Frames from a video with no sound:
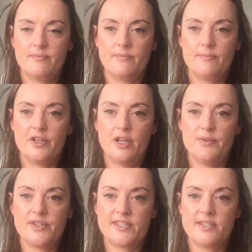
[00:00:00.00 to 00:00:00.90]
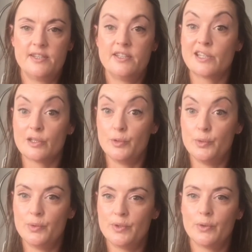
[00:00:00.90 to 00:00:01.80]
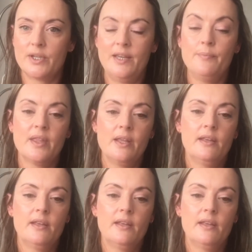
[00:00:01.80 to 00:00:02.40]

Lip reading: pronounced glue, okay.